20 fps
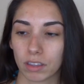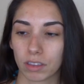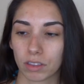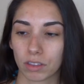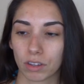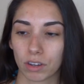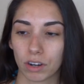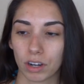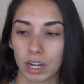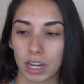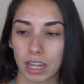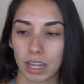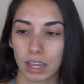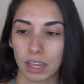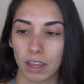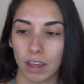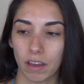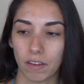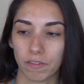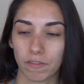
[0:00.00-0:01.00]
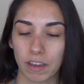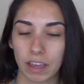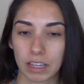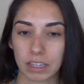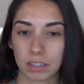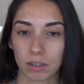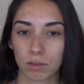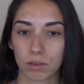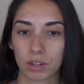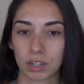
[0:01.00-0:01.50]
30
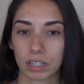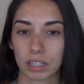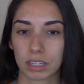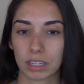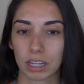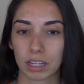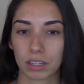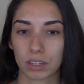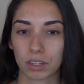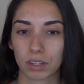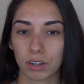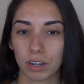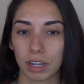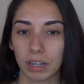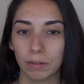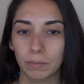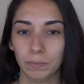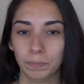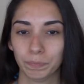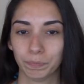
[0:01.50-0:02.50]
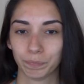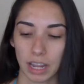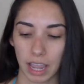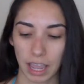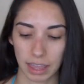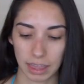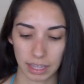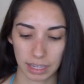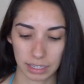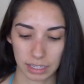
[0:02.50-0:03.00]
Face Lotion Sunscreen.
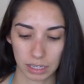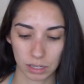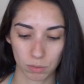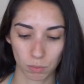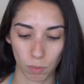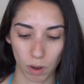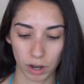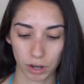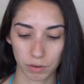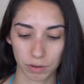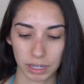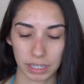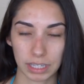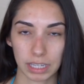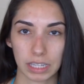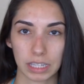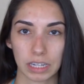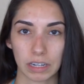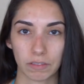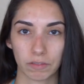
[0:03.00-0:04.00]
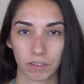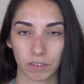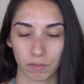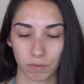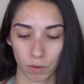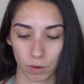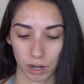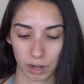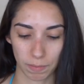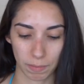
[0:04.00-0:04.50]
And this is water resistant for
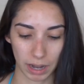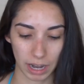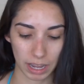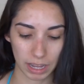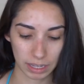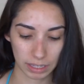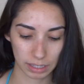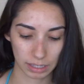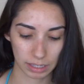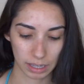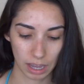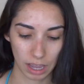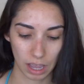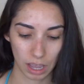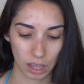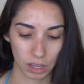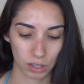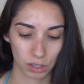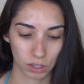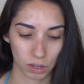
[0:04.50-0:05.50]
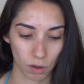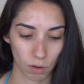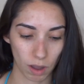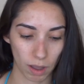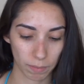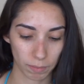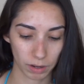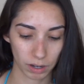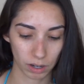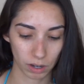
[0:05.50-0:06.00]
40 minutes. So
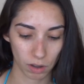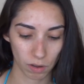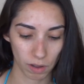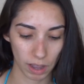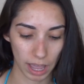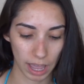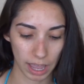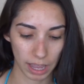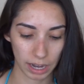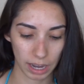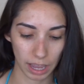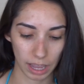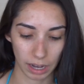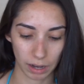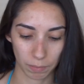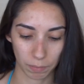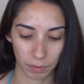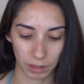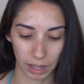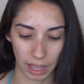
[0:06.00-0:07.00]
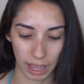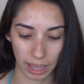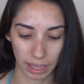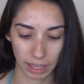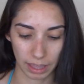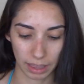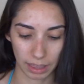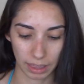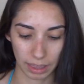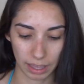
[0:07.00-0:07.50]
I'm going to go ahead and
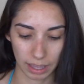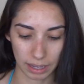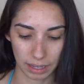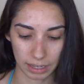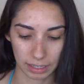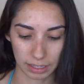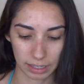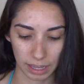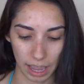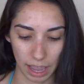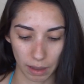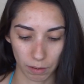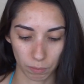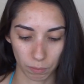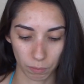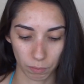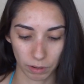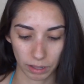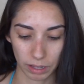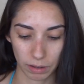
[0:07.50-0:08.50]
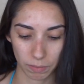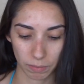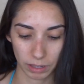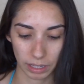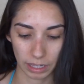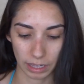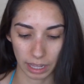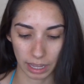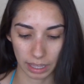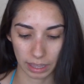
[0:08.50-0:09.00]
apply this. I really
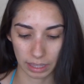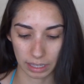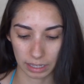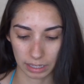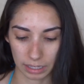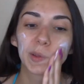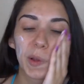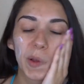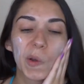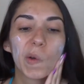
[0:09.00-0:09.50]
like this.